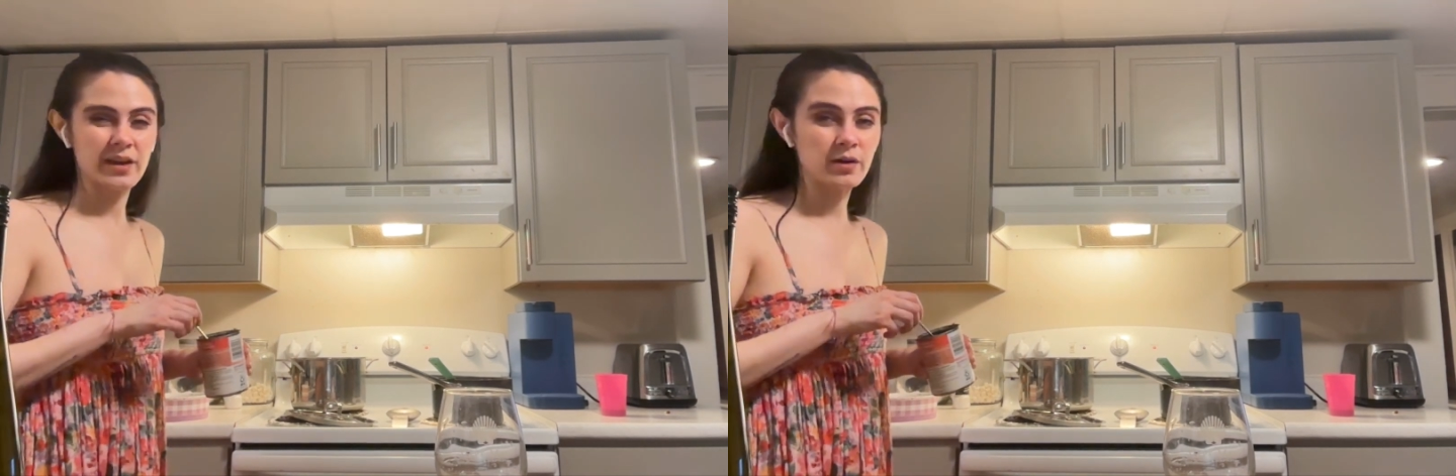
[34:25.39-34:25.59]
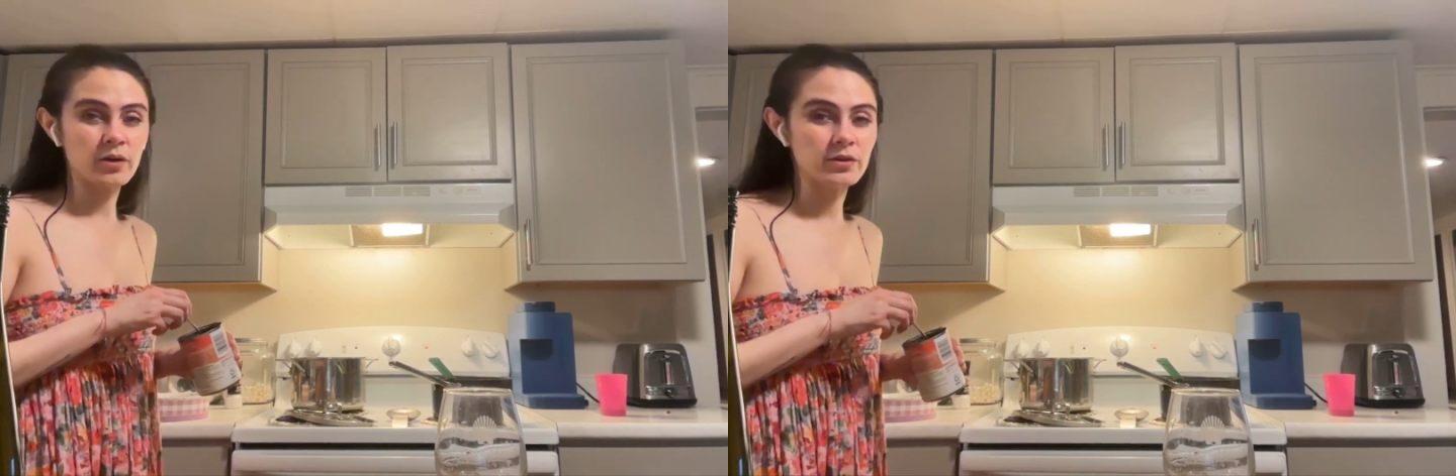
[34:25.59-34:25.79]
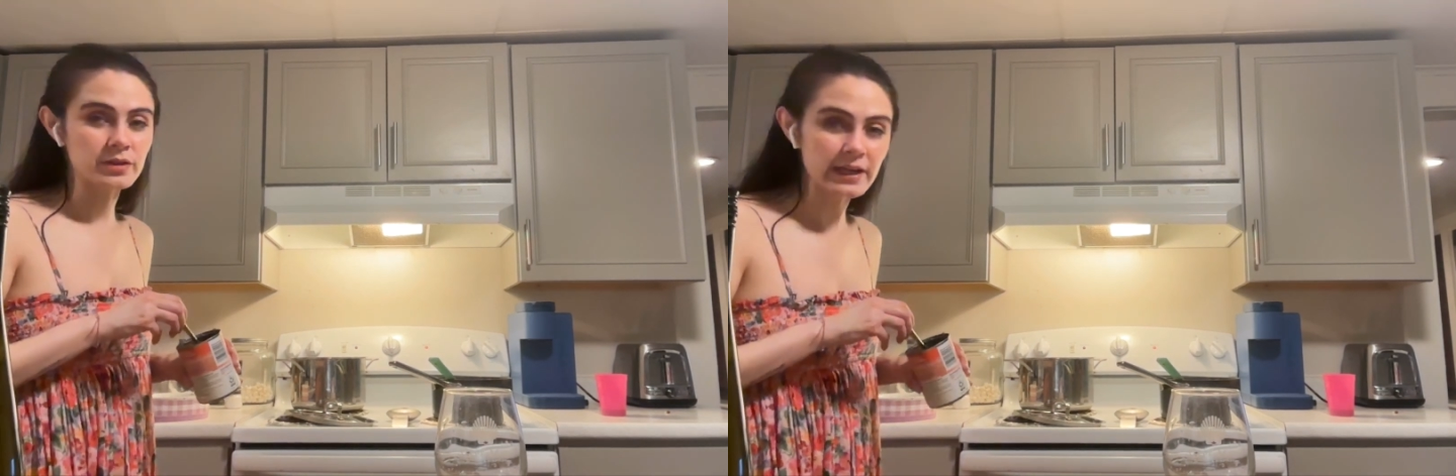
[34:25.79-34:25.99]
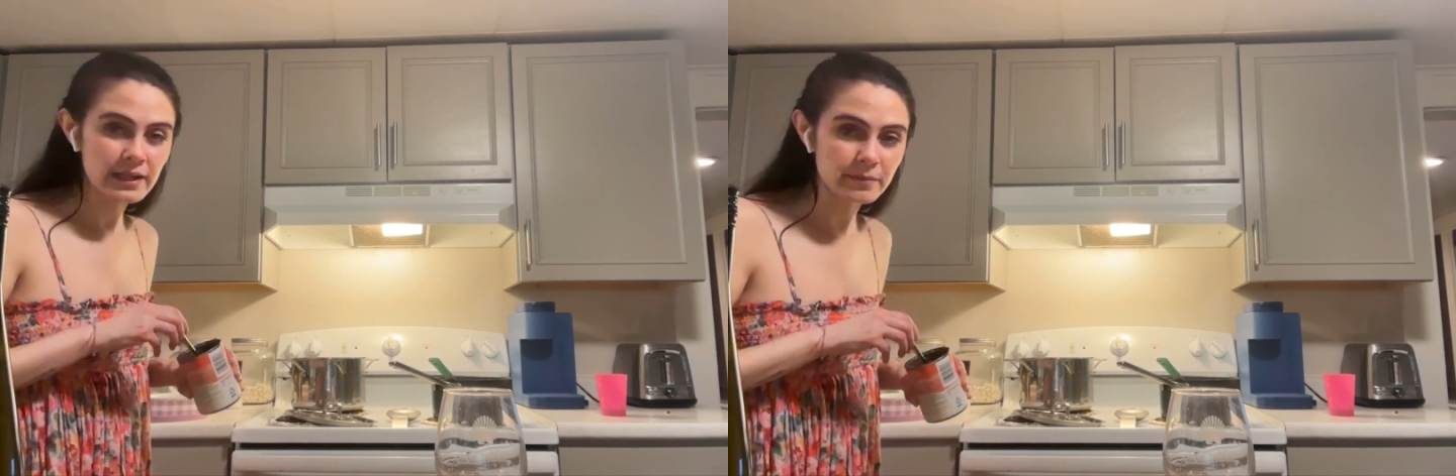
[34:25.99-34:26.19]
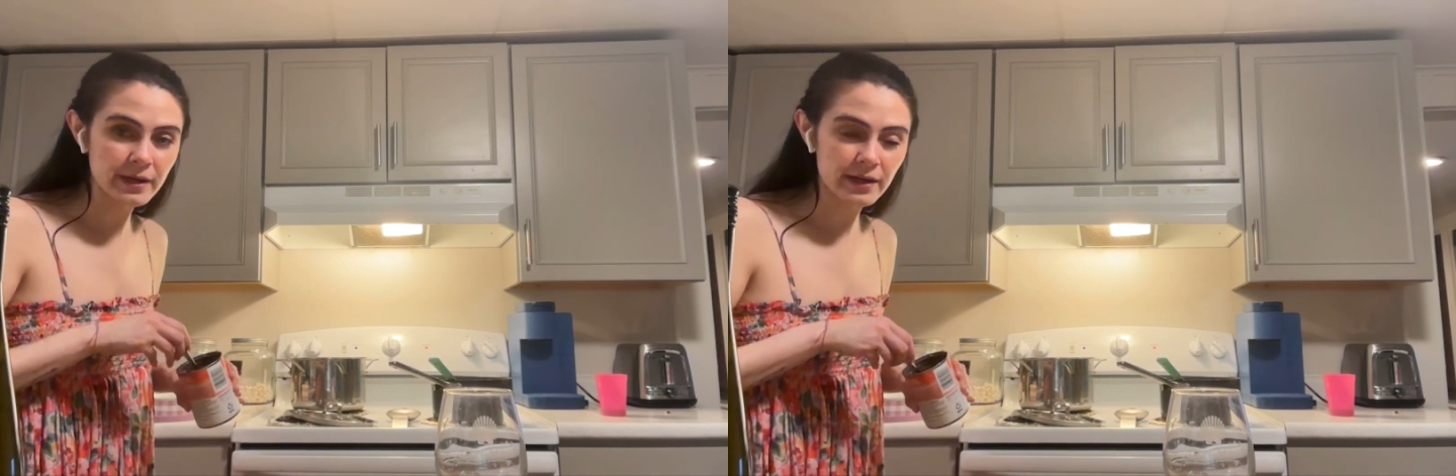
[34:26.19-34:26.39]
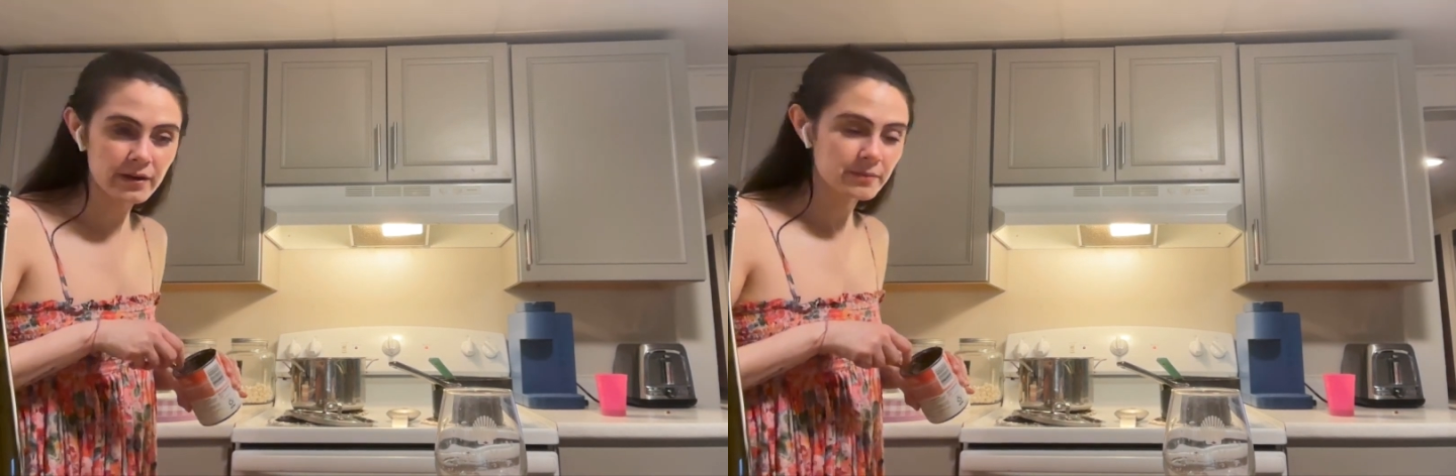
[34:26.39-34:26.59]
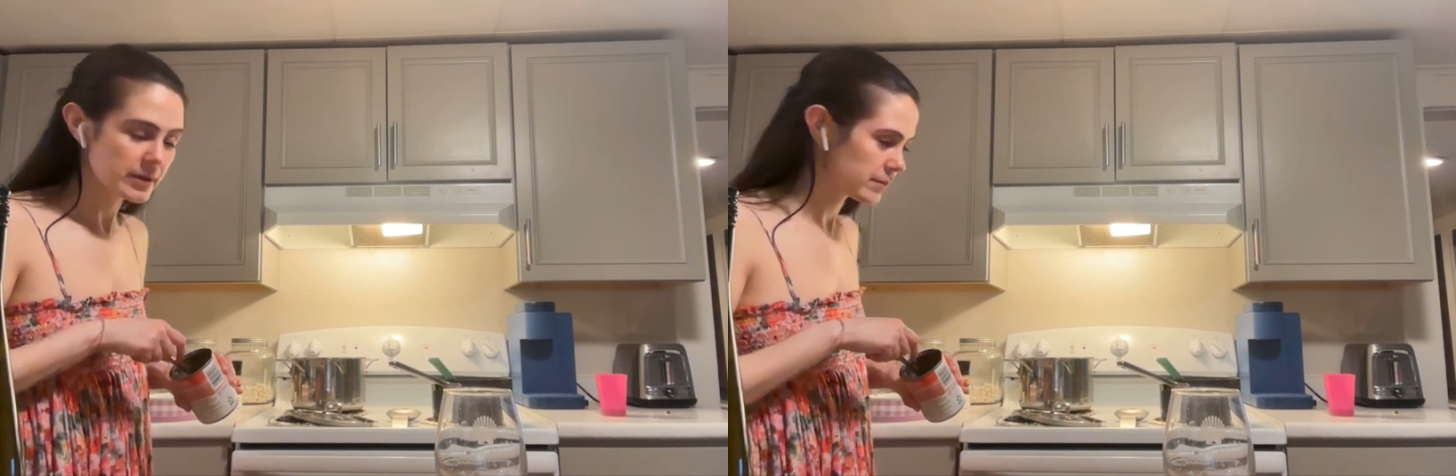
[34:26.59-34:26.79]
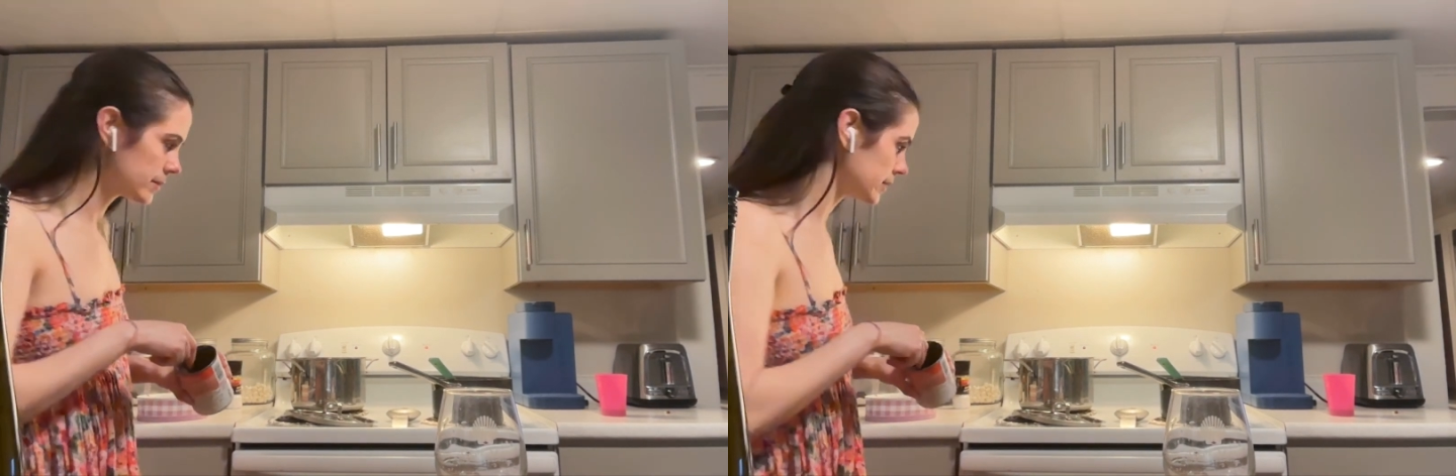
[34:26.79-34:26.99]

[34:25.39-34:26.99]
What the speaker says: I call her Lady Bear, Bear